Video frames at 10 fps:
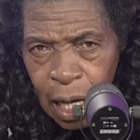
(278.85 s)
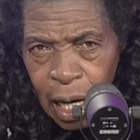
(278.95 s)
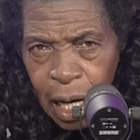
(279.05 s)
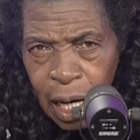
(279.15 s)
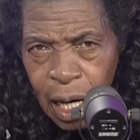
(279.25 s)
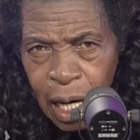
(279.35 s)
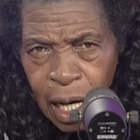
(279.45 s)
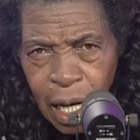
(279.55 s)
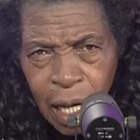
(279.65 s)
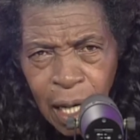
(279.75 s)

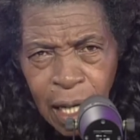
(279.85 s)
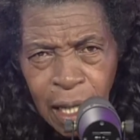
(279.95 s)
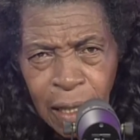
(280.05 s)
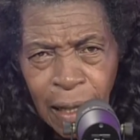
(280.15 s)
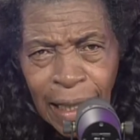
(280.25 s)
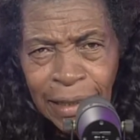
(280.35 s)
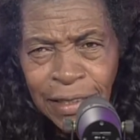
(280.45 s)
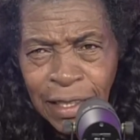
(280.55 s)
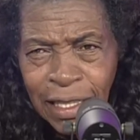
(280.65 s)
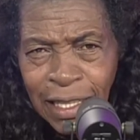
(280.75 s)
Oh, I
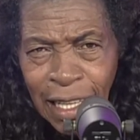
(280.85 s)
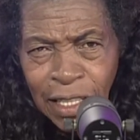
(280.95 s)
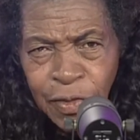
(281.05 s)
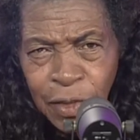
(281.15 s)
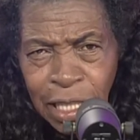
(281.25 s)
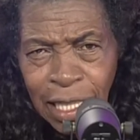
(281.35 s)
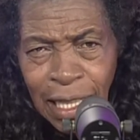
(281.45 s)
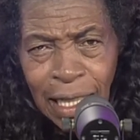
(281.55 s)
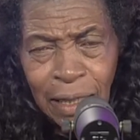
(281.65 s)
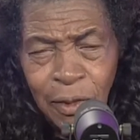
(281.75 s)
said, that's what
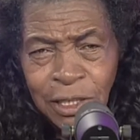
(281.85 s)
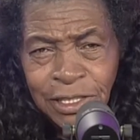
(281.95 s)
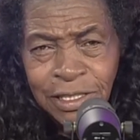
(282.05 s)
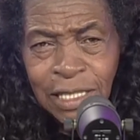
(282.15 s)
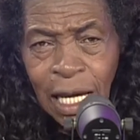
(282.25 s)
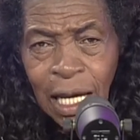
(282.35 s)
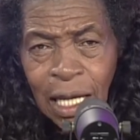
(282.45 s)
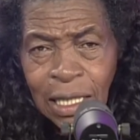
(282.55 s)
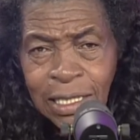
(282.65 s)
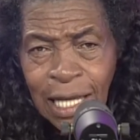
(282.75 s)
God was
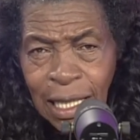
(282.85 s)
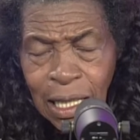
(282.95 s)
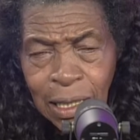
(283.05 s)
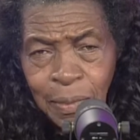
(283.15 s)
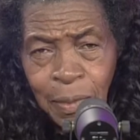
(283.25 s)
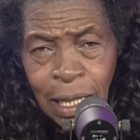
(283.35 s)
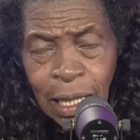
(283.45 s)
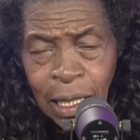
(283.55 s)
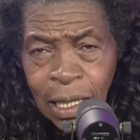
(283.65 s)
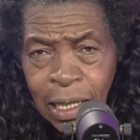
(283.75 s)
telling
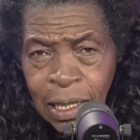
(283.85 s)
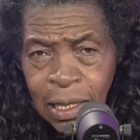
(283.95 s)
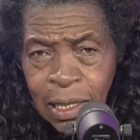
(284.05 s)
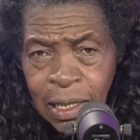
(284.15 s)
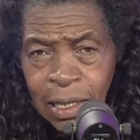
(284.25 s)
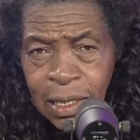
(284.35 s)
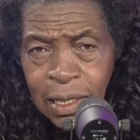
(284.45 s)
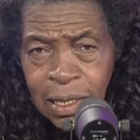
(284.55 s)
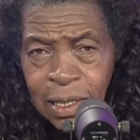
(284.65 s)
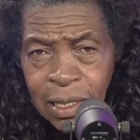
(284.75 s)
me.
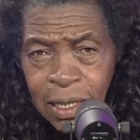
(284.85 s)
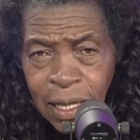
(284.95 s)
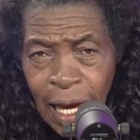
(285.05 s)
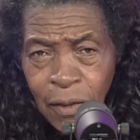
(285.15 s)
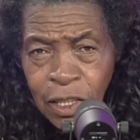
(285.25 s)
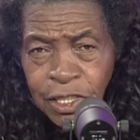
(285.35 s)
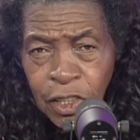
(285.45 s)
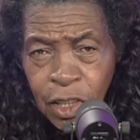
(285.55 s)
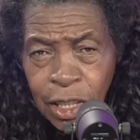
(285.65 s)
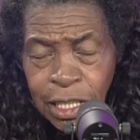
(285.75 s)
That was
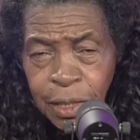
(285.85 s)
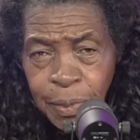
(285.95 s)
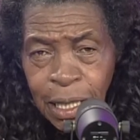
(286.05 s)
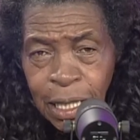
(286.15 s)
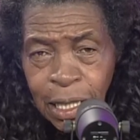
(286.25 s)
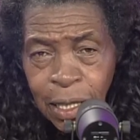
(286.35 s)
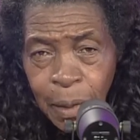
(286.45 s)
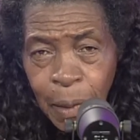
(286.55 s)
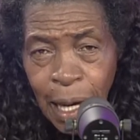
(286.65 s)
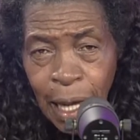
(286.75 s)
going to be the
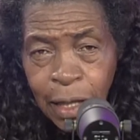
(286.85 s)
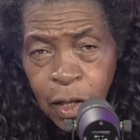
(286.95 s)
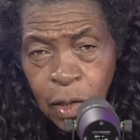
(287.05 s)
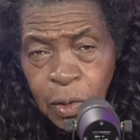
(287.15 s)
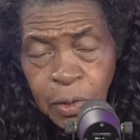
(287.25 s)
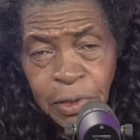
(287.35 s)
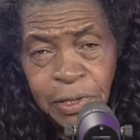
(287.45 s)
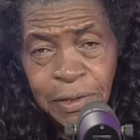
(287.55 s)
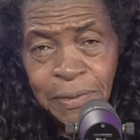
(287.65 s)
bad news.